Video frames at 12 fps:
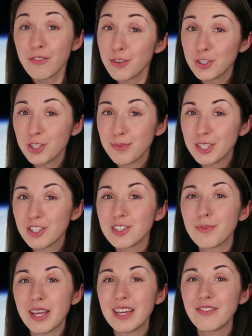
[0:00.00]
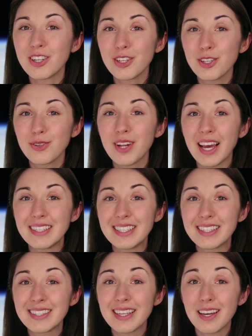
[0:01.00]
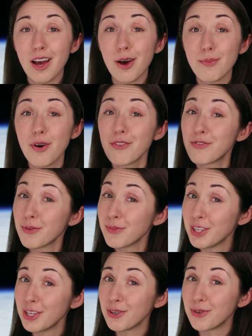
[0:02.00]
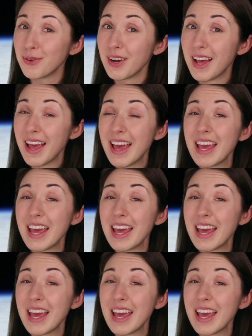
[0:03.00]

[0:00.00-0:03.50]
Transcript: Future missions may even include ideas that come from you.